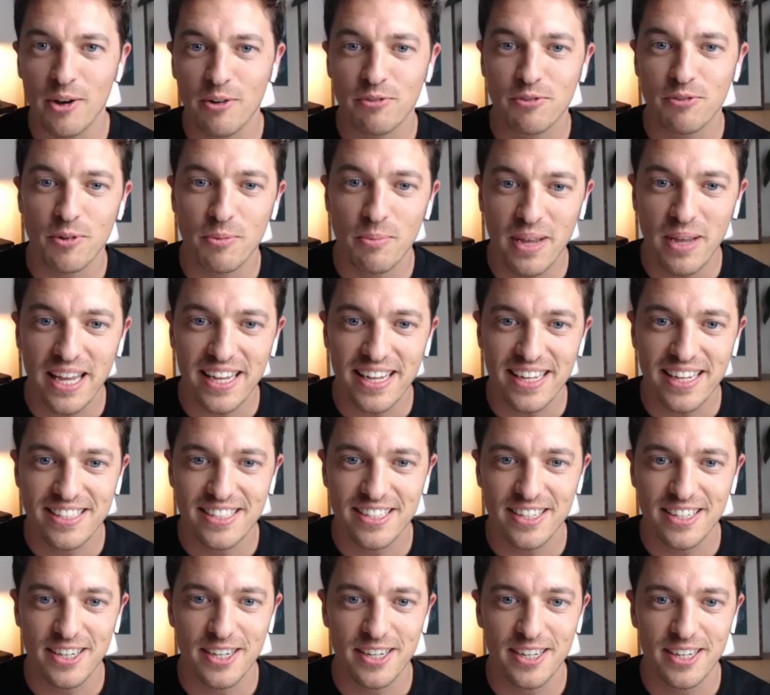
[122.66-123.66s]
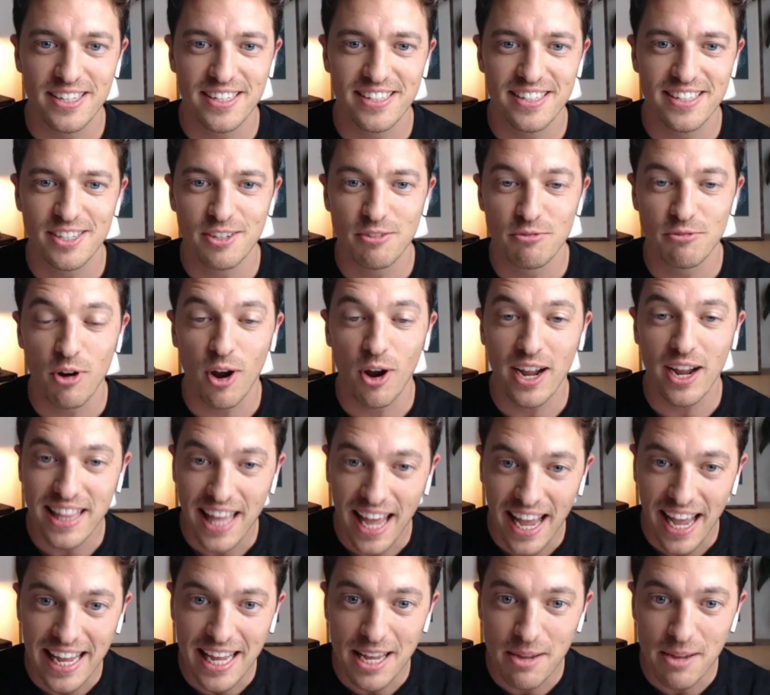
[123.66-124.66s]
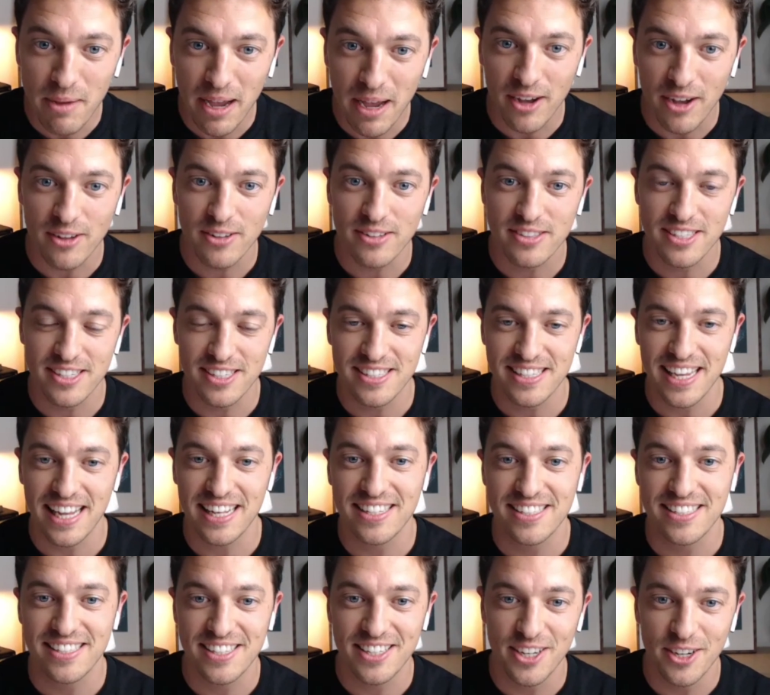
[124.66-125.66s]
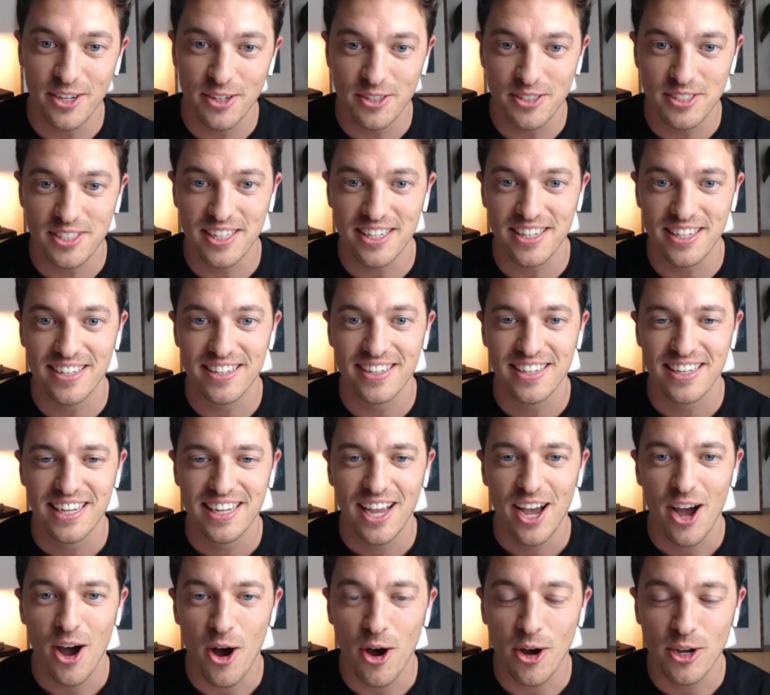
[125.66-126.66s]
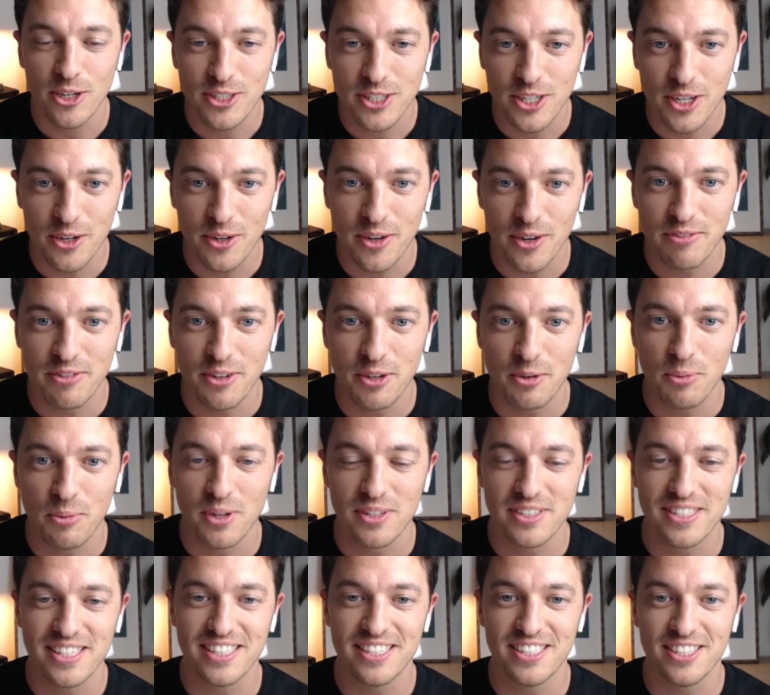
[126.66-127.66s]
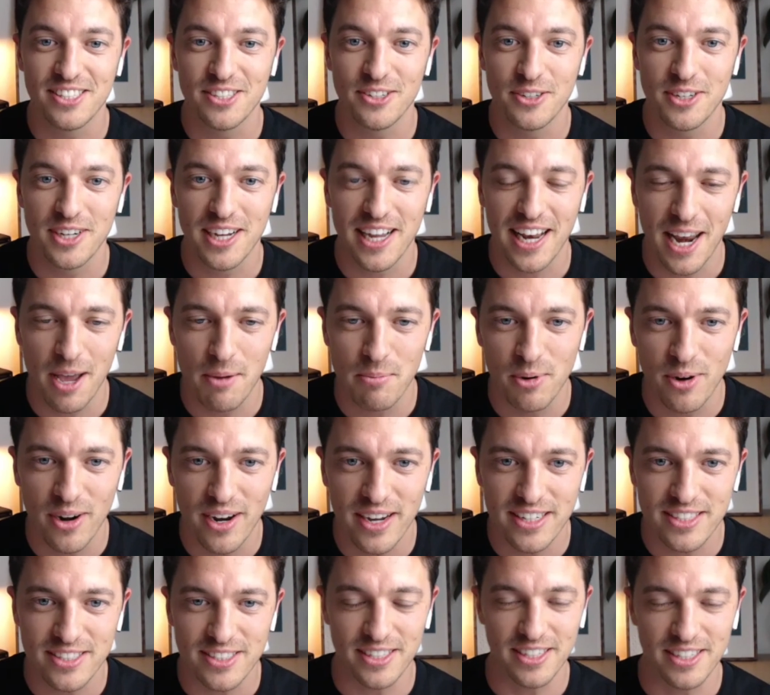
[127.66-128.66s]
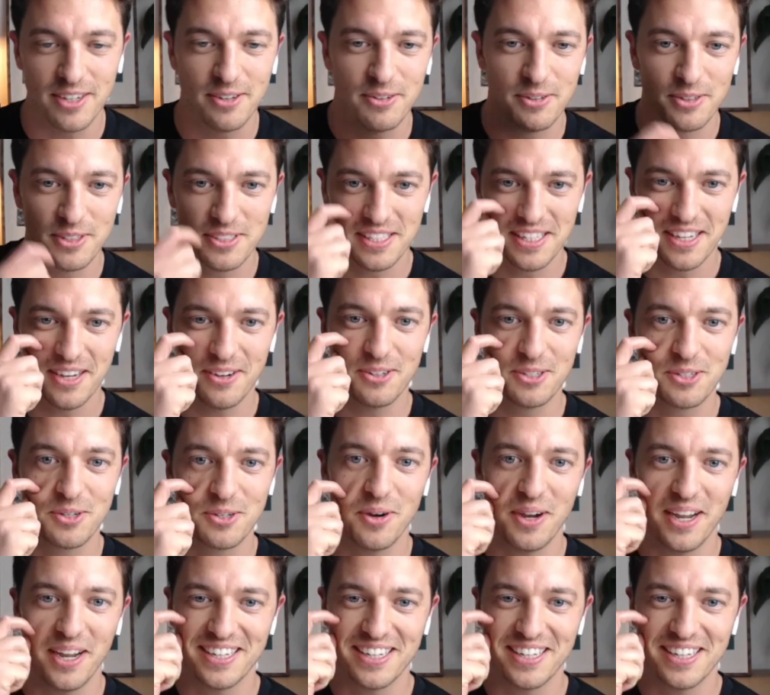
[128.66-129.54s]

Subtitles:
for me to write that email to send to you to ask you if you wanted to do a collaboration. It was quite